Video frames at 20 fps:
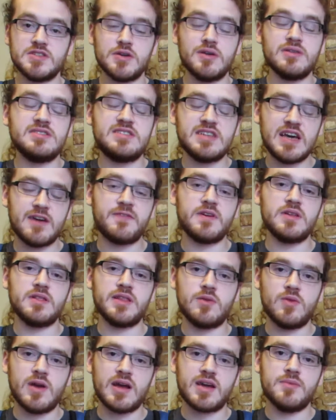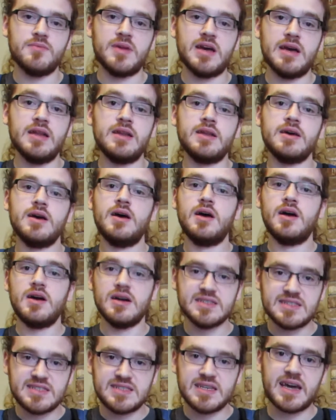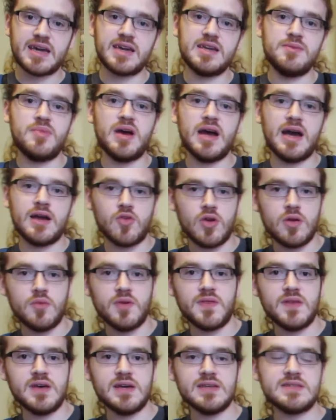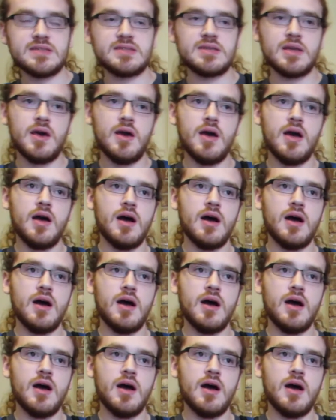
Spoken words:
So I would definitely recommend a second battery with this.